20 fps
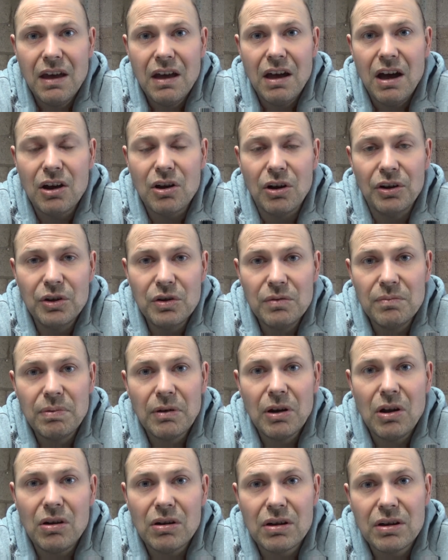got a new
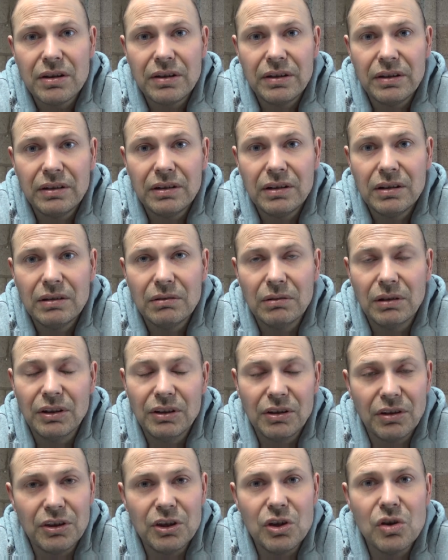block, well
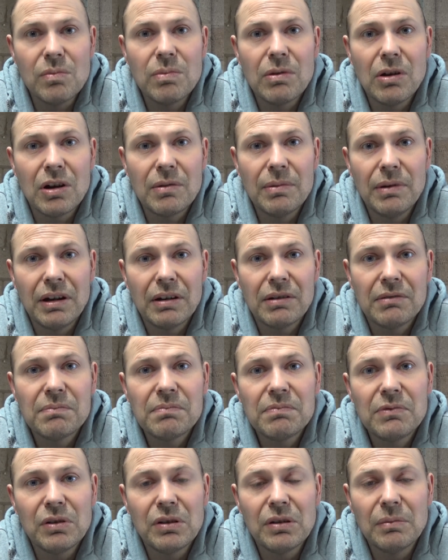not new block, but I
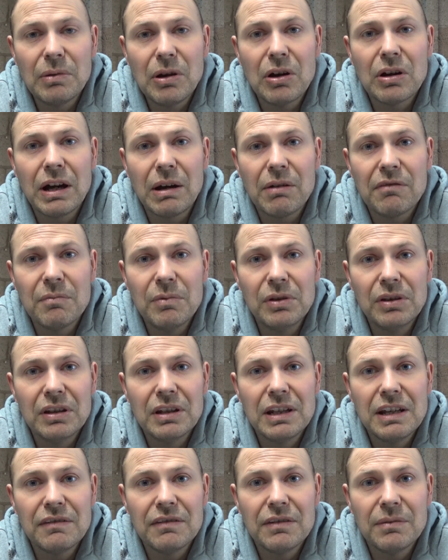dug a block out from
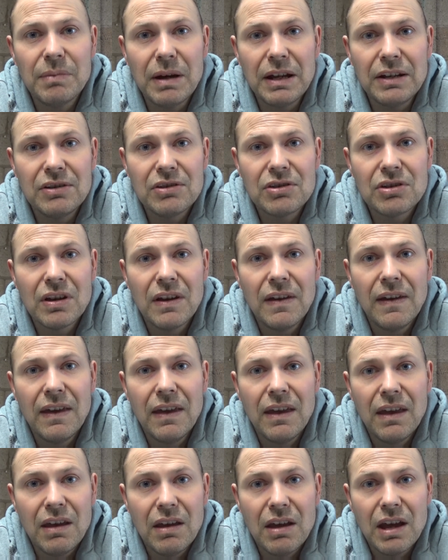underneath the bench,
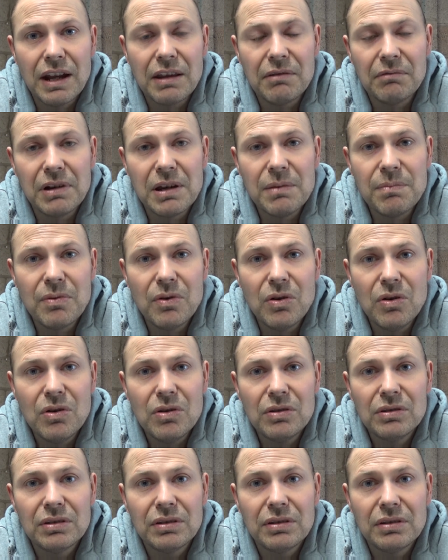had it
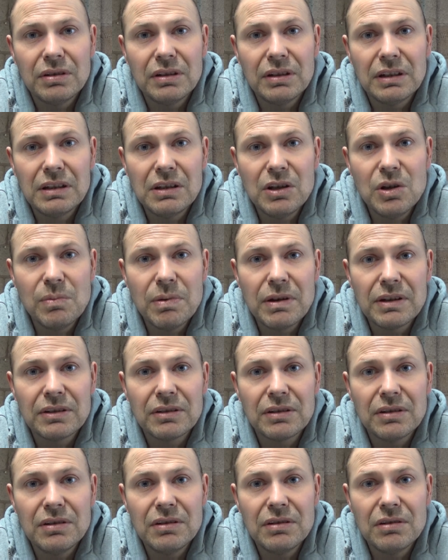rebored, new
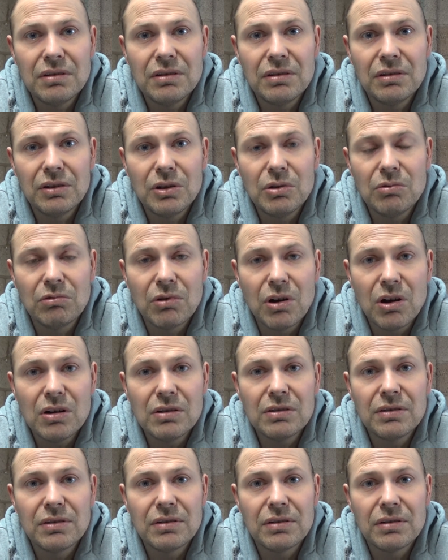pistons, new
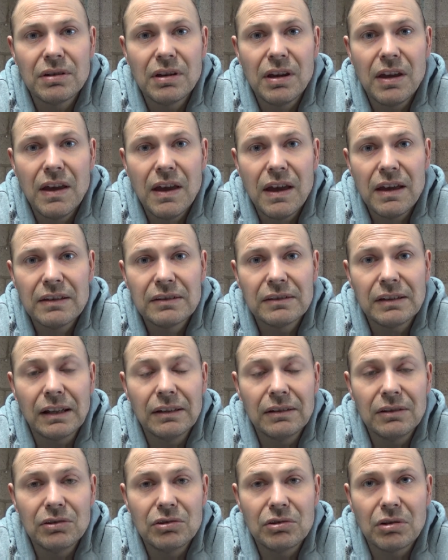rods,
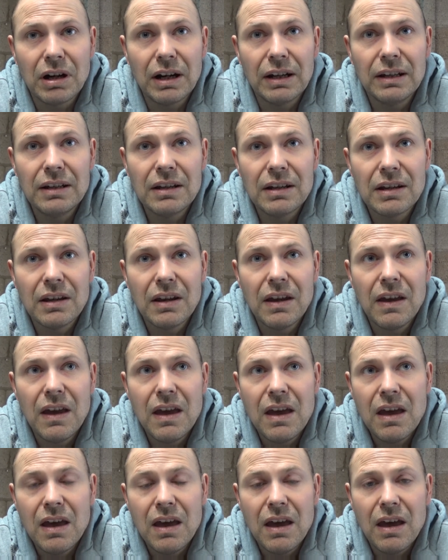standard crank,
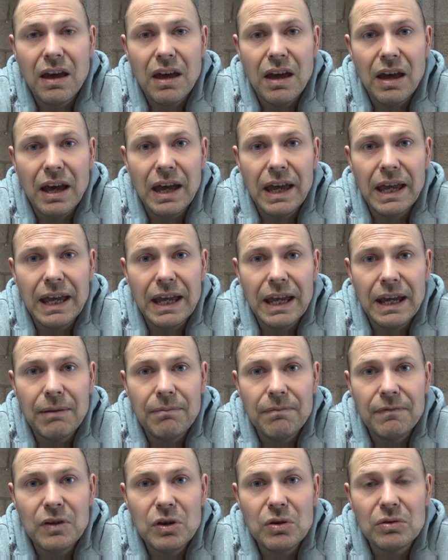
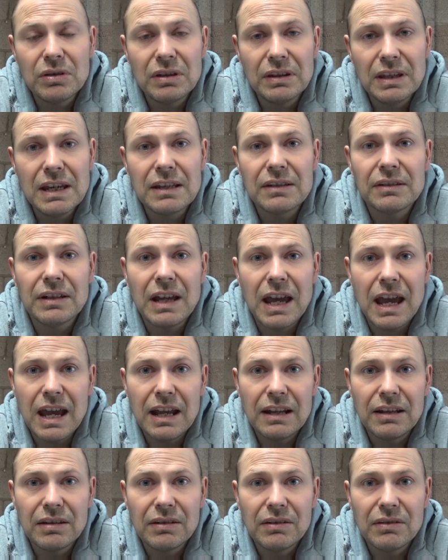used the decent
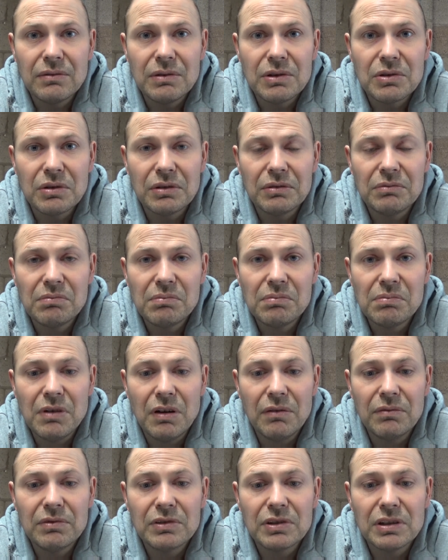head, which I'd
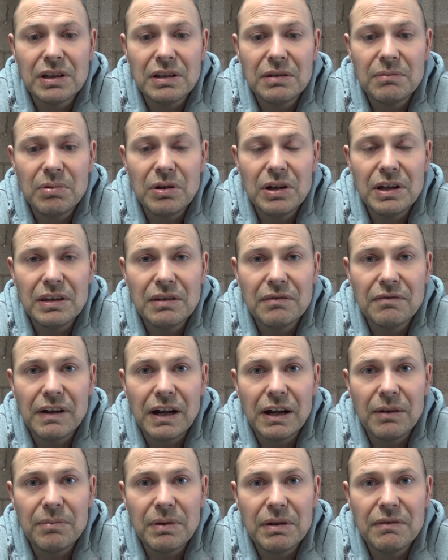obviously put in
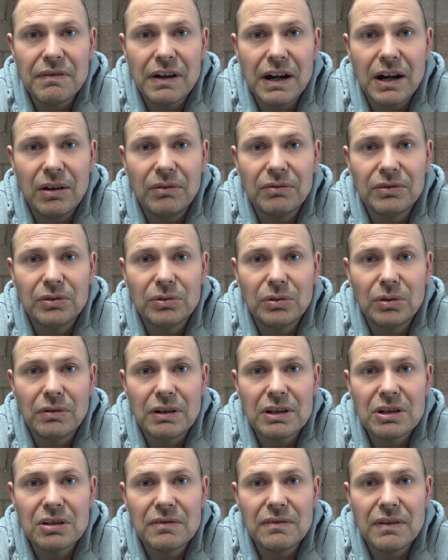the big valves and all the
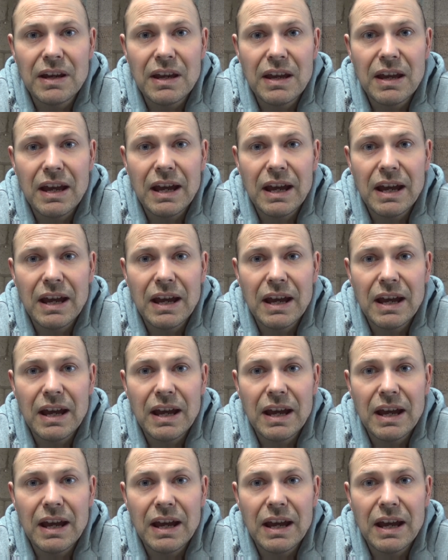rest of it,